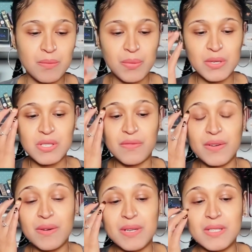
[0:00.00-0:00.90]

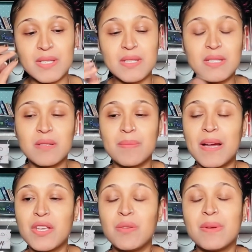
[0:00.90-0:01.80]
perseverance. This is
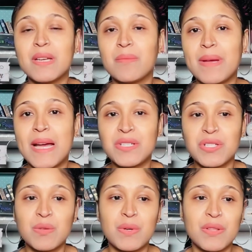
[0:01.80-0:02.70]
about you being
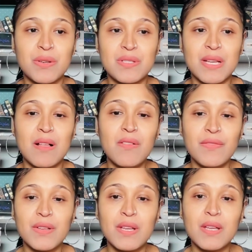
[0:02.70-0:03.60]
compassionate with
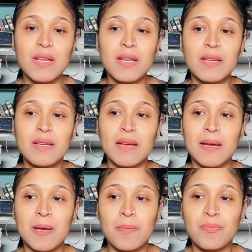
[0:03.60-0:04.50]
yourself.
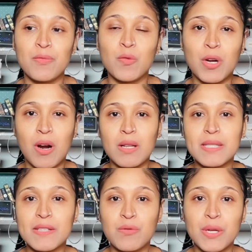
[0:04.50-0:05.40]

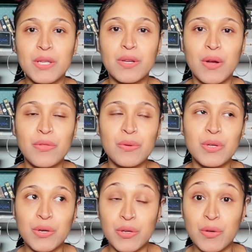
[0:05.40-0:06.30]
Regardless of what you go through,
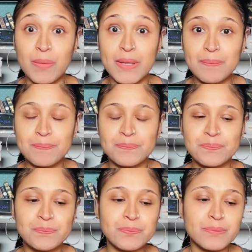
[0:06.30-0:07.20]
you're human.
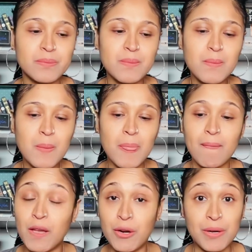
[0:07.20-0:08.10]

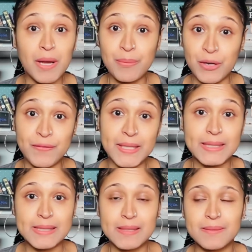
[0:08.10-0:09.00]
You're not
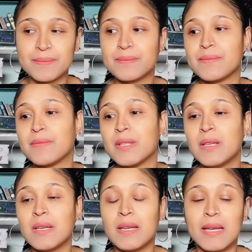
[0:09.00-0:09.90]
perfect.
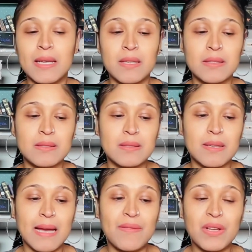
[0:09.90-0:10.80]
and
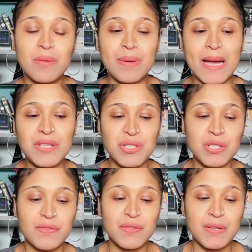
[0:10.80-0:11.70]
having
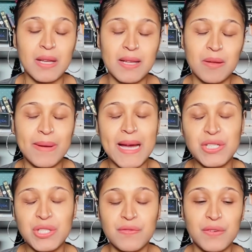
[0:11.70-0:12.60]
compassion
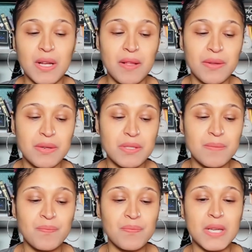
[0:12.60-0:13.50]
for
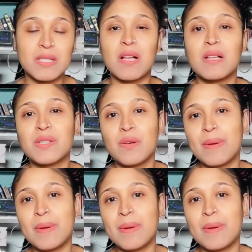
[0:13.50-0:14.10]
others. It's also